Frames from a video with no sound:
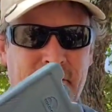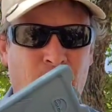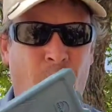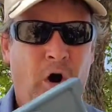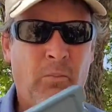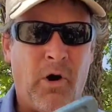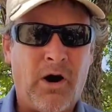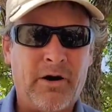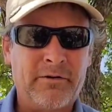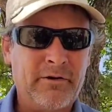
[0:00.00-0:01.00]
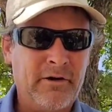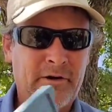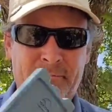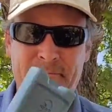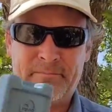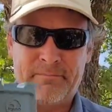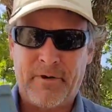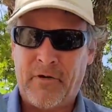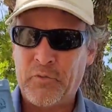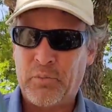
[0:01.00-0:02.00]
Walmart,
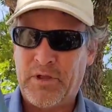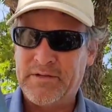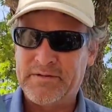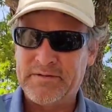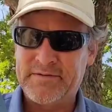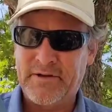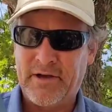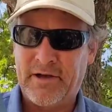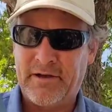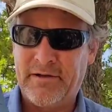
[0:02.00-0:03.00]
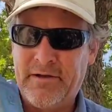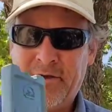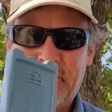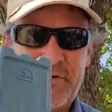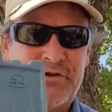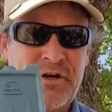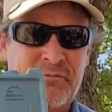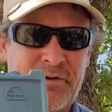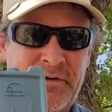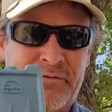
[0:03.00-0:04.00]
other places, but you can
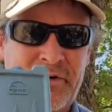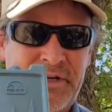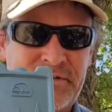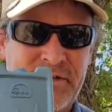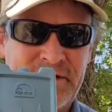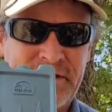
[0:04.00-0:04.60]
refreeze these.